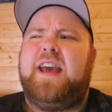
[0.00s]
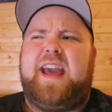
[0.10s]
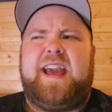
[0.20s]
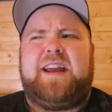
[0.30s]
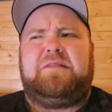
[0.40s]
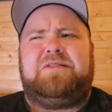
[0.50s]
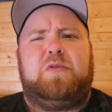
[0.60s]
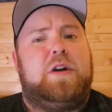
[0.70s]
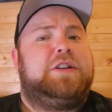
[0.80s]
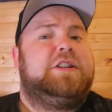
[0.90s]
and
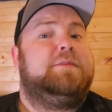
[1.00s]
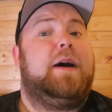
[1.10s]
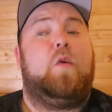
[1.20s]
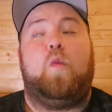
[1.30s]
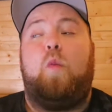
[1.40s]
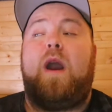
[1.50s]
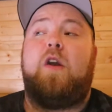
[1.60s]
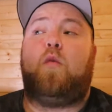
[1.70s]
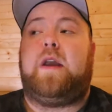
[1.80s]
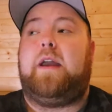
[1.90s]
questions about
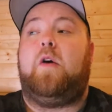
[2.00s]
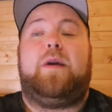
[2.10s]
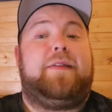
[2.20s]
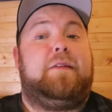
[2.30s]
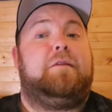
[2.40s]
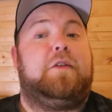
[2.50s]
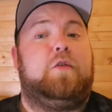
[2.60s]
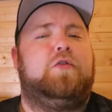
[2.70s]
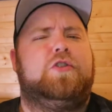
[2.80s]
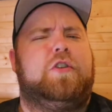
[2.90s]
where we go in the
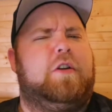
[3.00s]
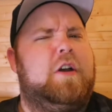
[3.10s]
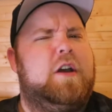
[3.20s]
future